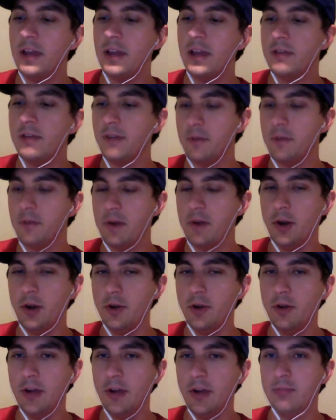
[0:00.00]
if I'm hearing
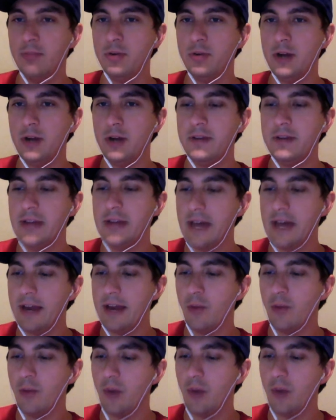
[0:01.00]
you right, probably not a
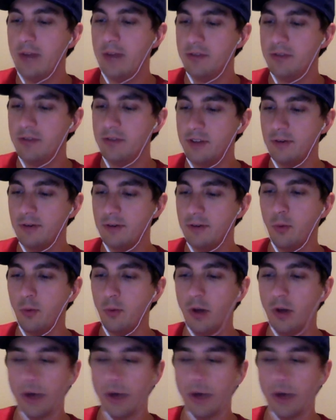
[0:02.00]
wide receiver
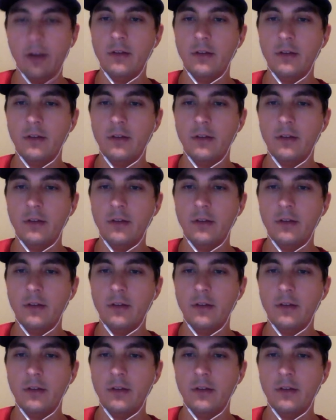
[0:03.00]
one.